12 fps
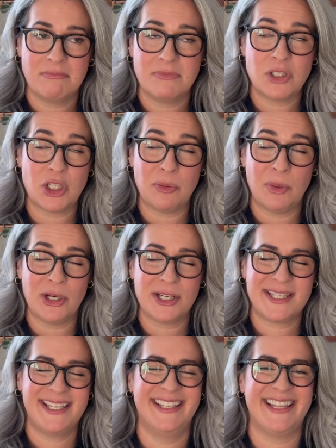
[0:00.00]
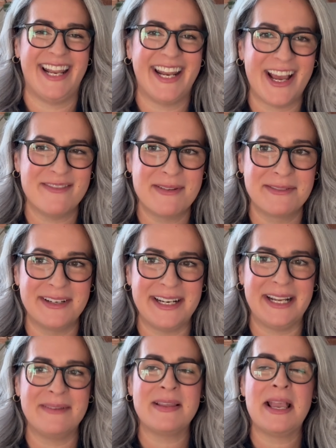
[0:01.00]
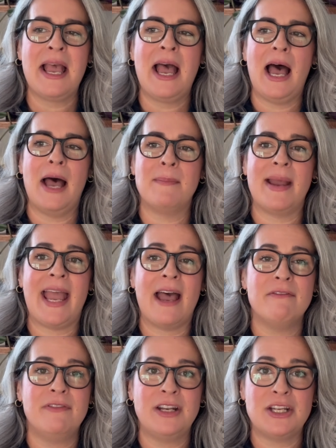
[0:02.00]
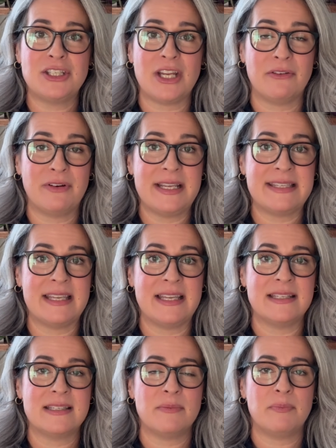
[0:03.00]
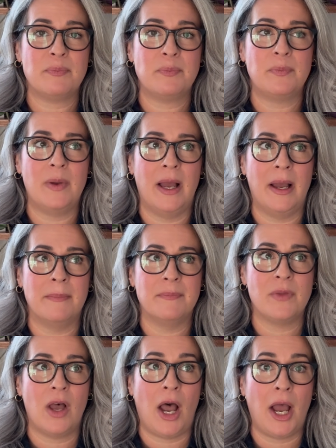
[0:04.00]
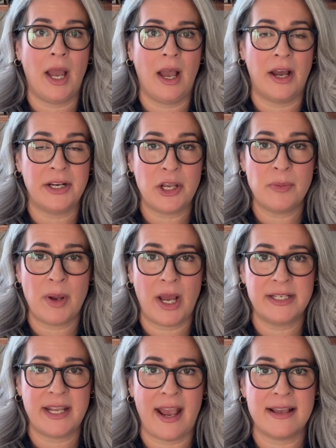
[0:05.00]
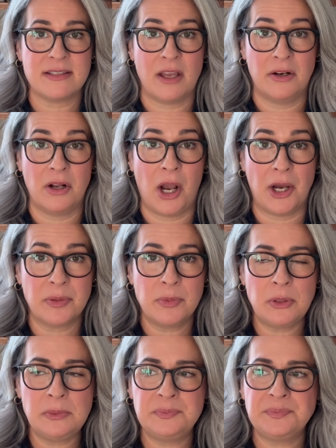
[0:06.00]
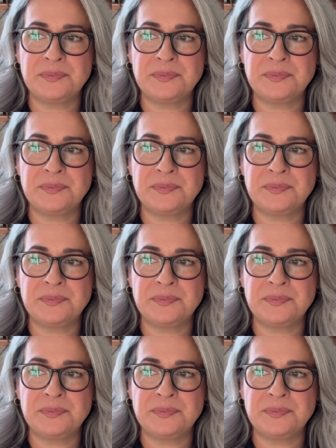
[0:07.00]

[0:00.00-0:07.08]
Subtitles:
2 books that I have been reading. I have finished a recent audio podcast on Audible.